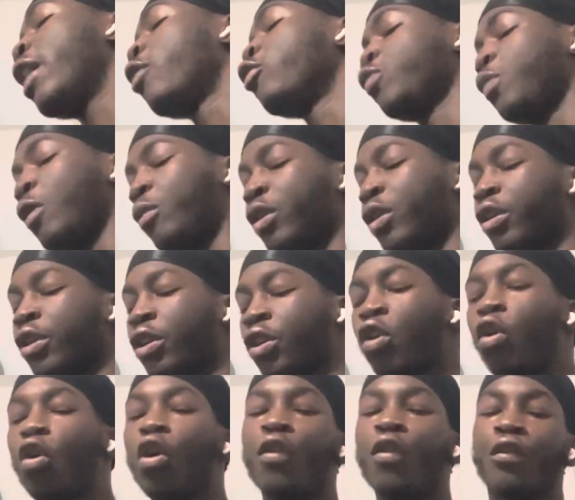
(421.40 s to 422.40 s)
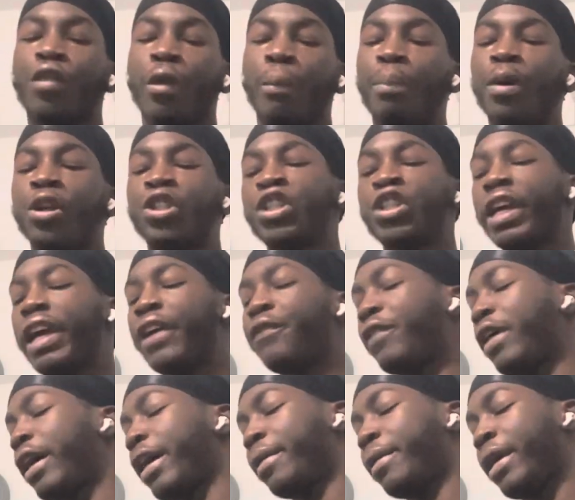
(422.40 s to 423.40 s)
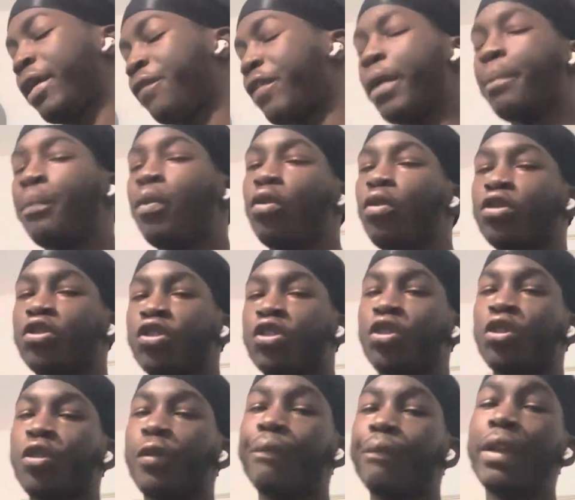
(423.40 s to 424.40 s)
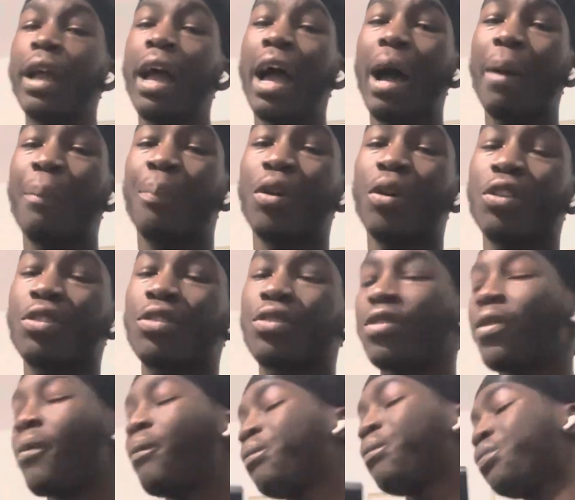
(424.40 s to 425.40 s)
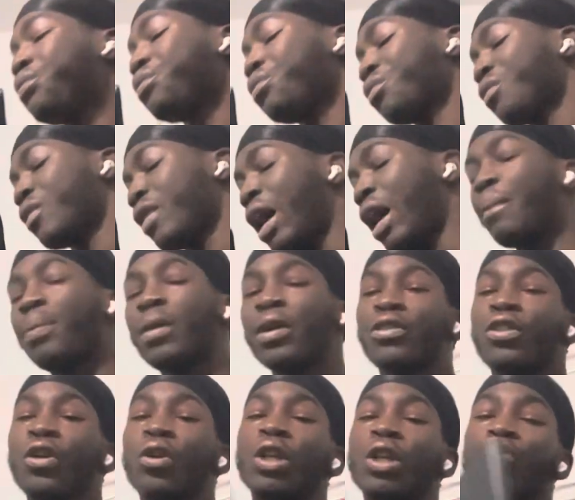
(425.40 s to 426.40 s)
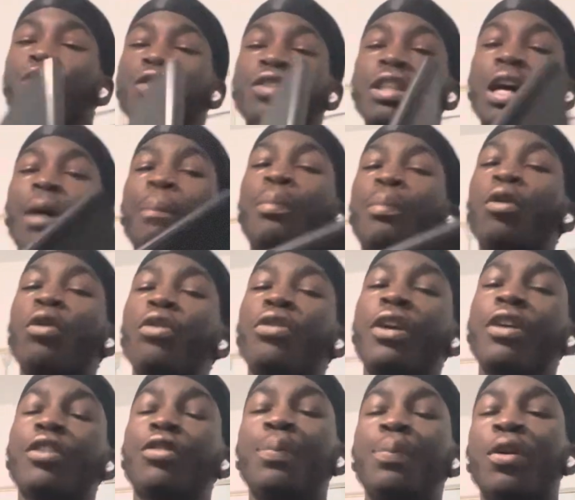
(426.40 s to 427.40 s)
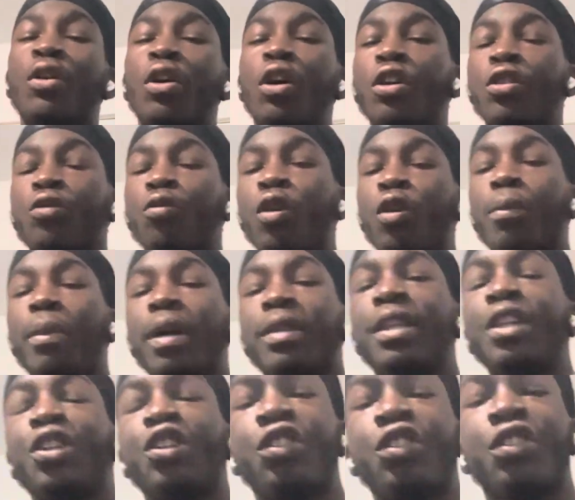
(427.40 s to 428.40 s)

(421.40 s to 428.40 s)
was probably gonna go over the budget if I bought two. And plus, the only reason I bought this, because one of my teachers